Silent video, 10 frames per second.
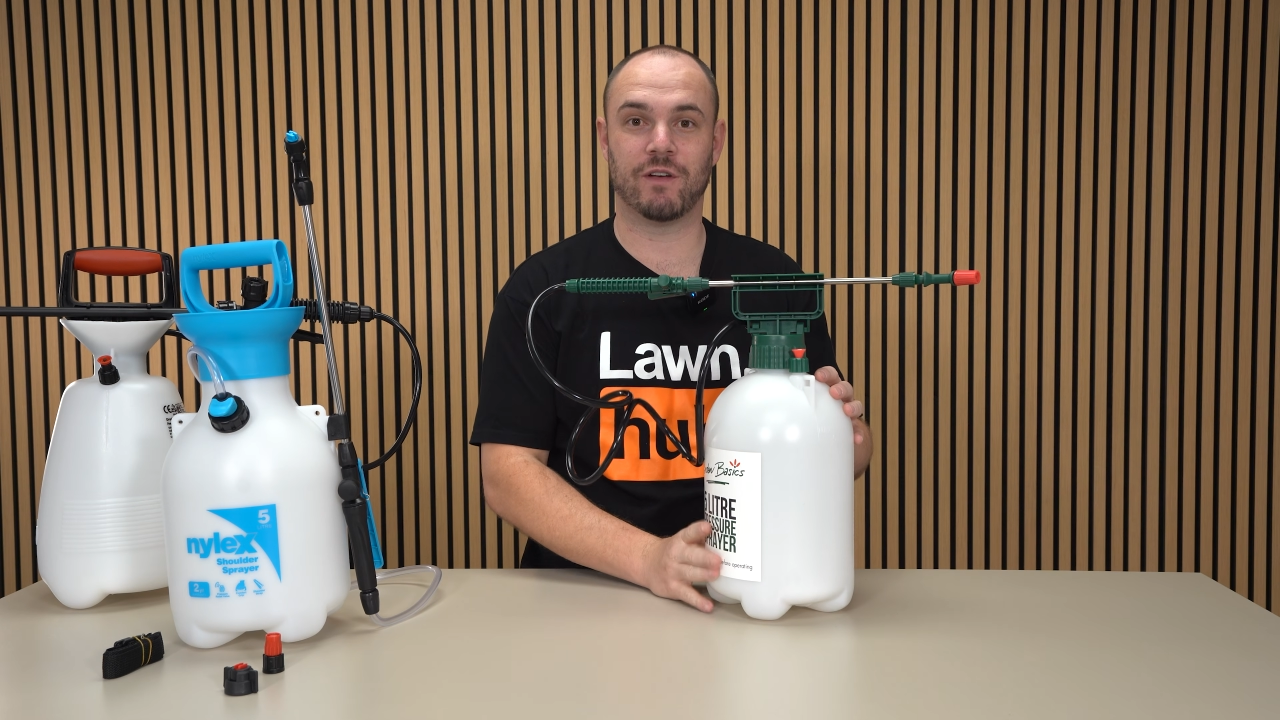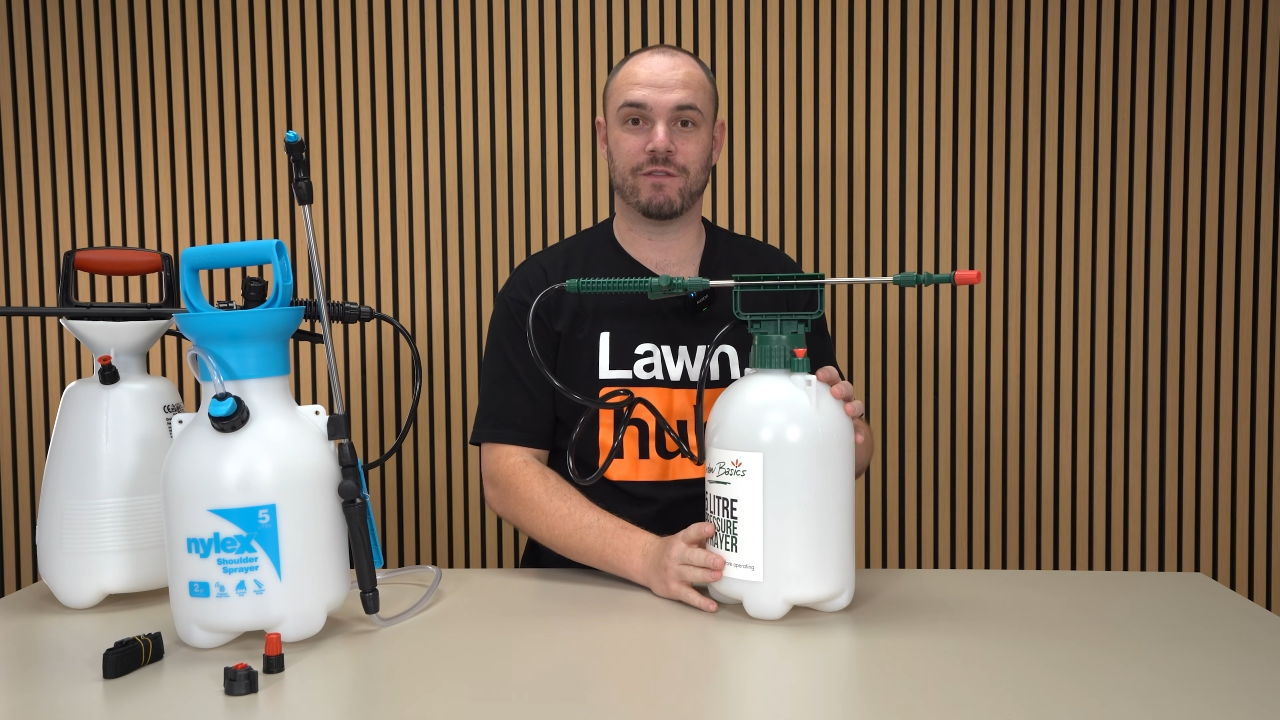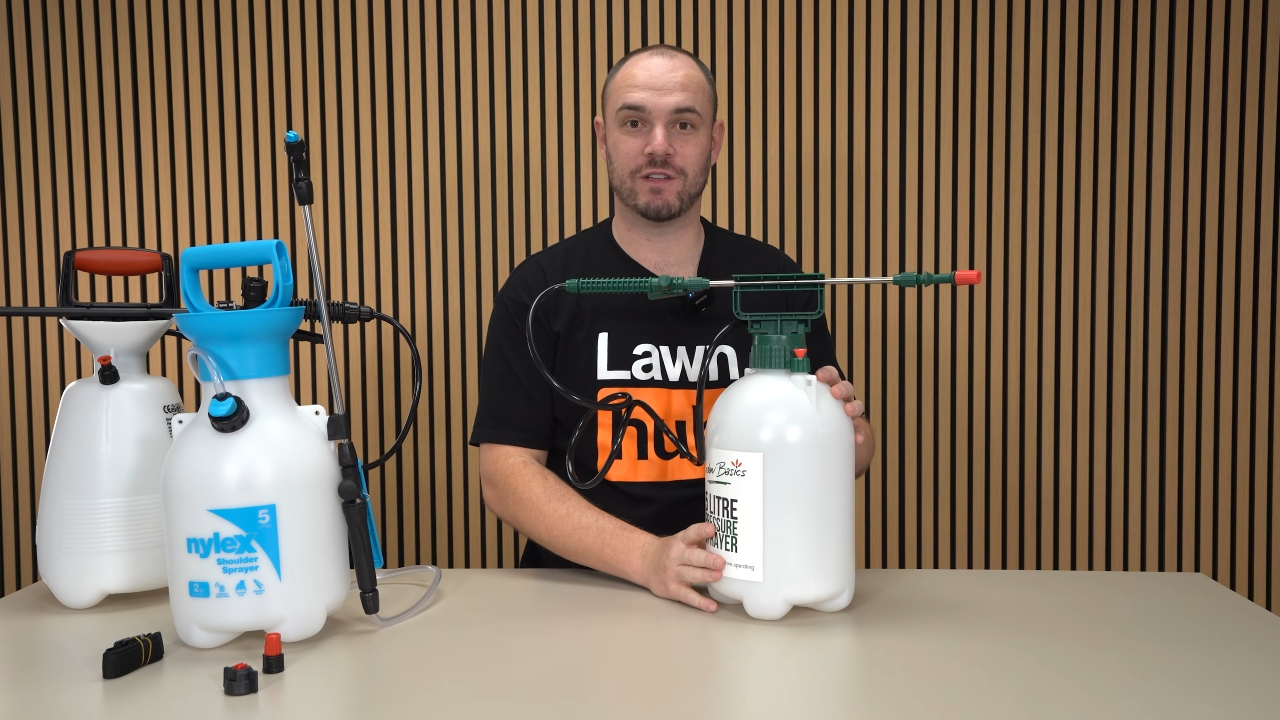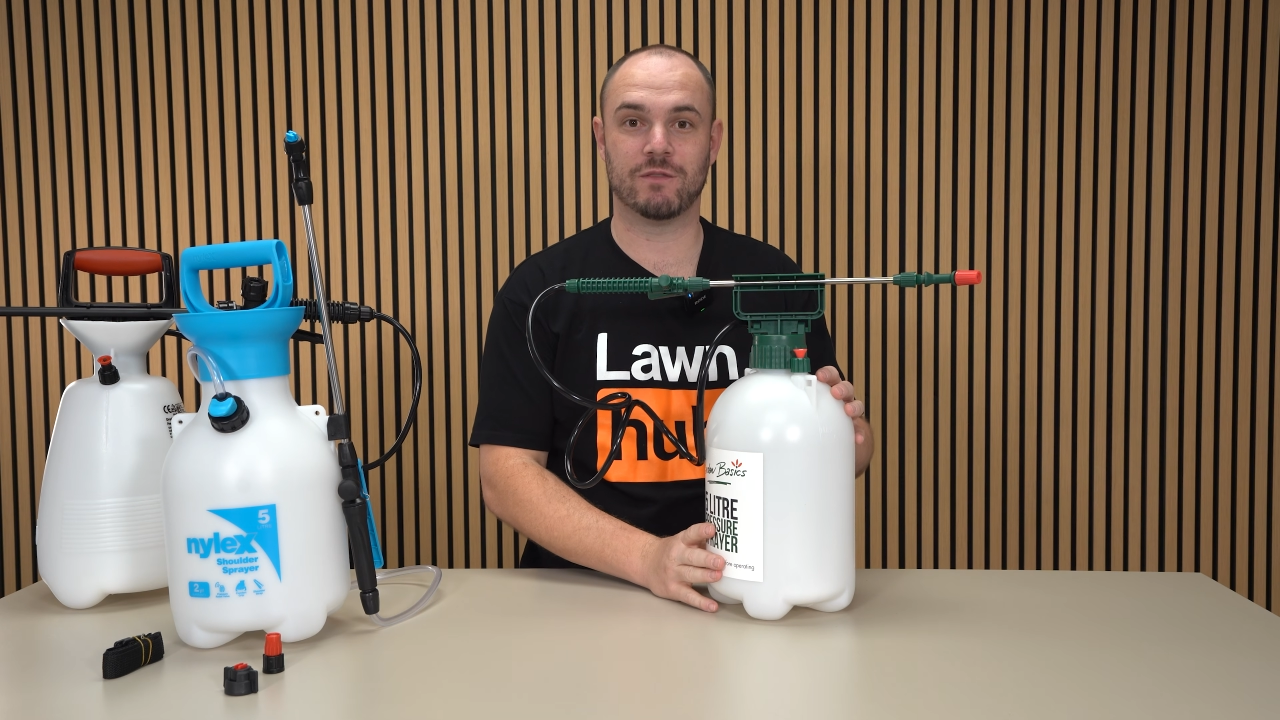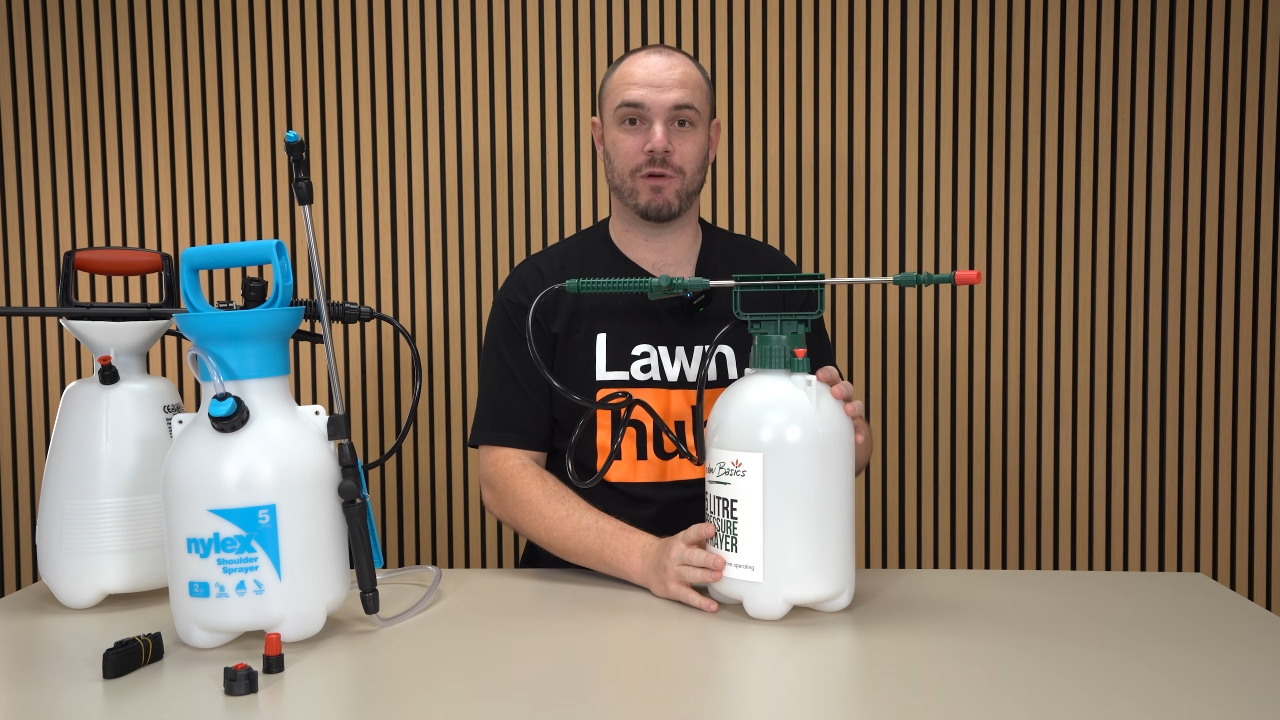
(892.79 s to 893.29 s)
of
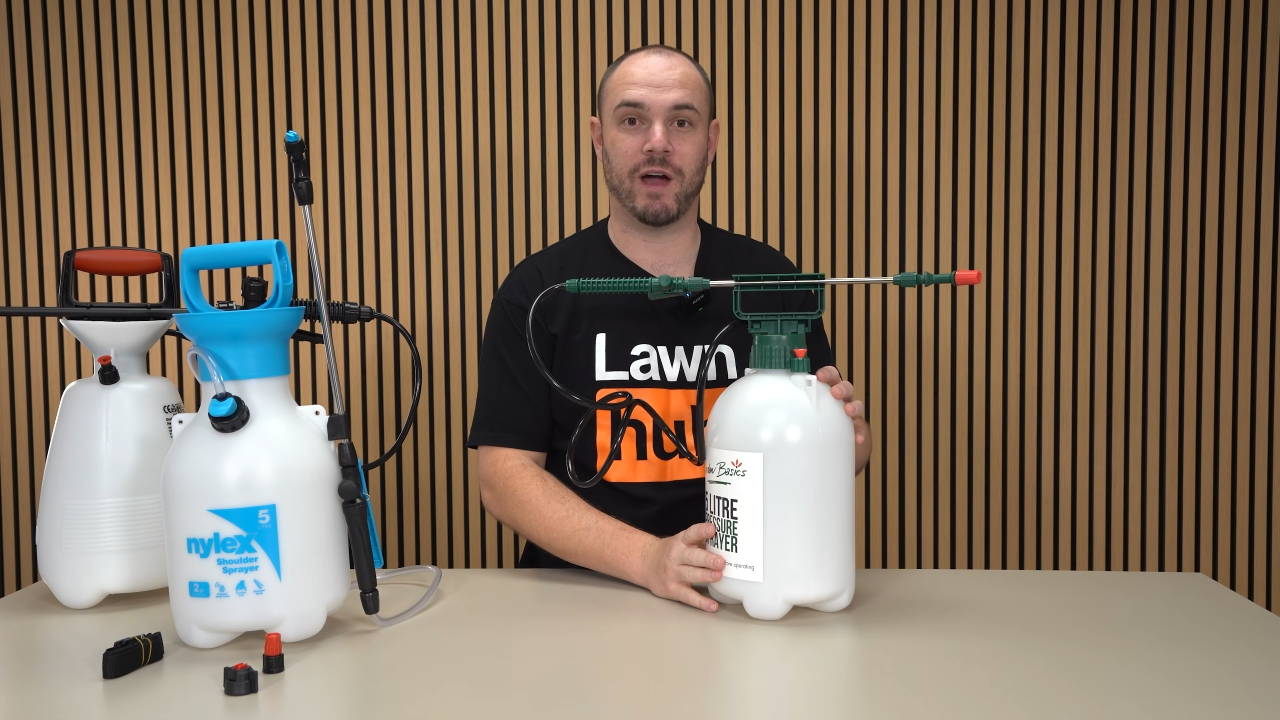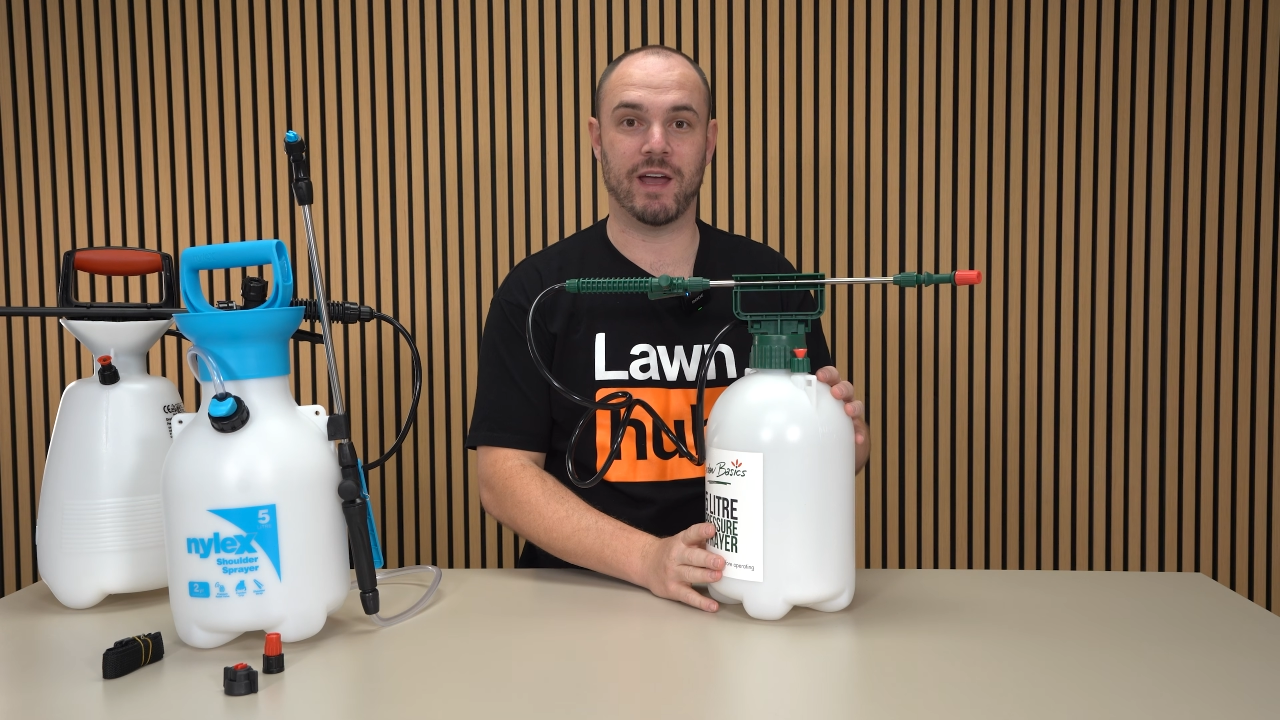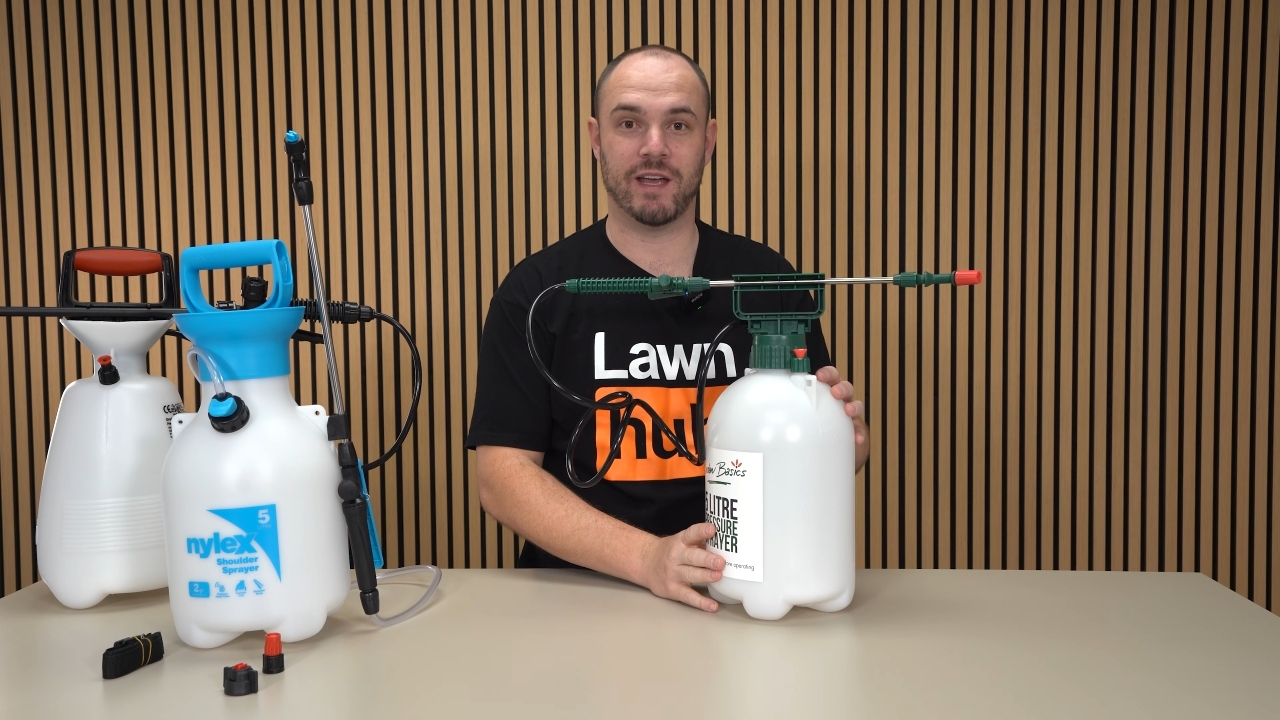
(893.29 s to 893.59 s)
this sprayer.